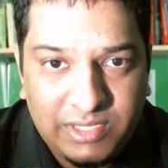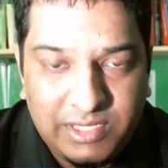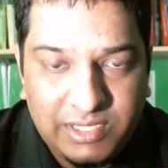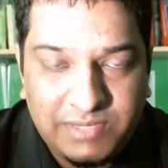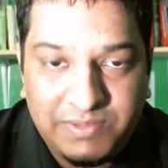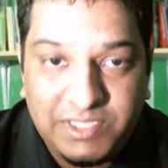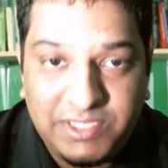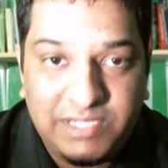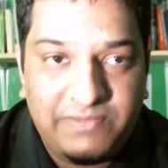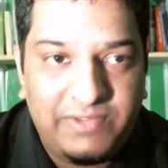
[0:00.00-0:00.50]

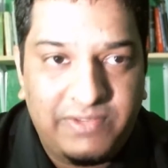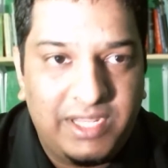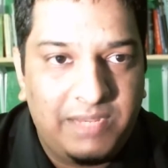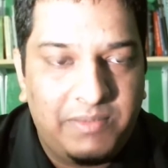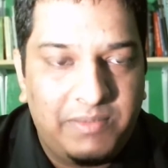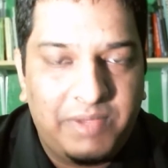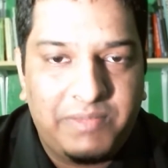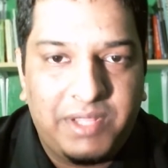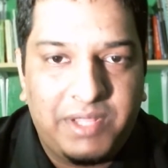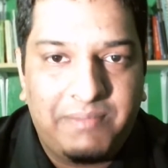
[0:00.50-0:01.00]
Specifically,
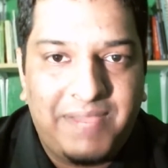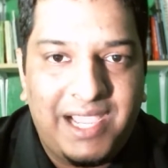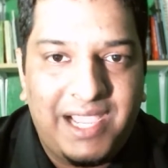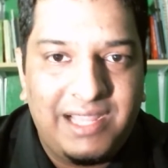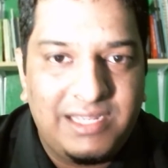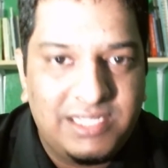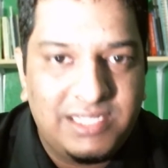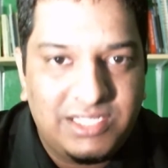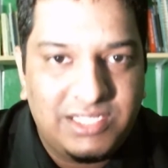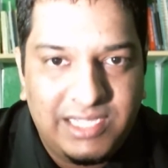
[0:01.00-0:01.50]
remember the
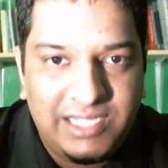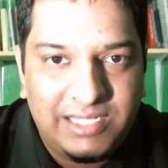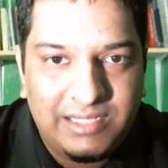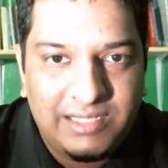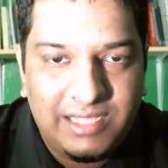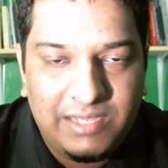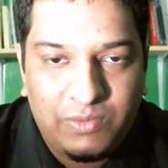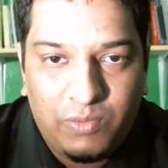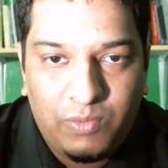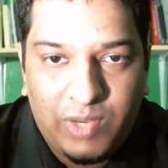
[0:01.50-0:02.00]
myelin sheath.
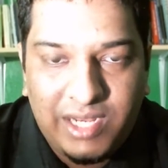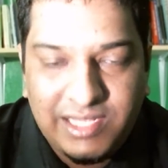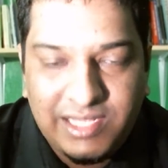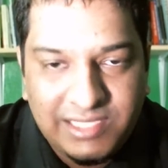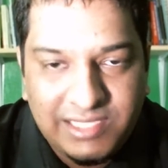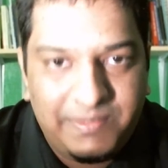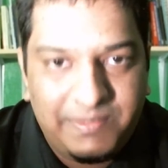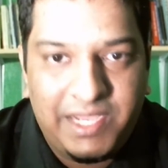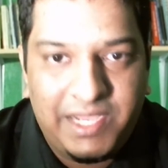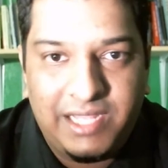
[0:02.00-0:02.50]
What
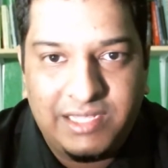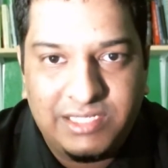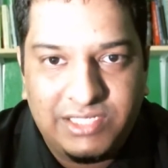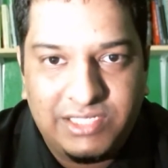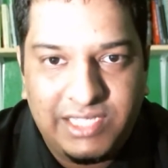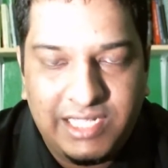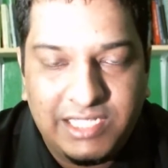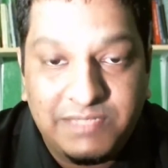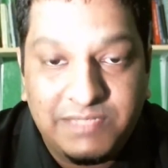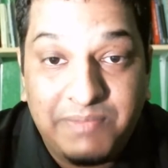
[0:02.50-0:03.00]
is the myelin
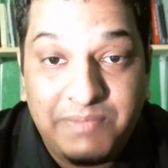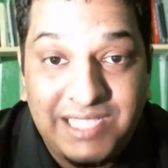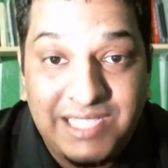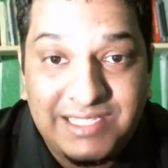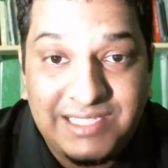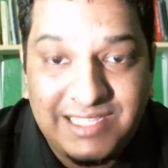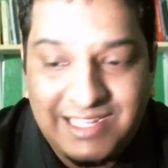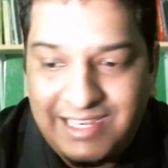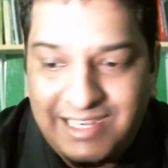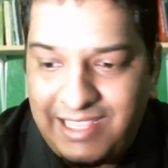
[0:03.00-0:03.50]
sheath? It's
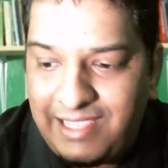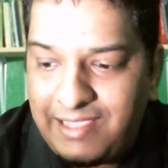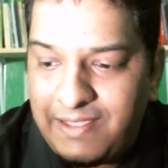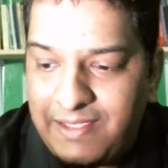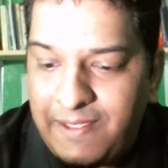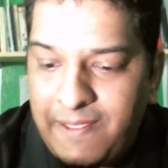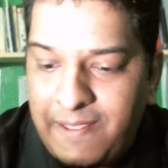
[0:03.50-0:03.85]
basically,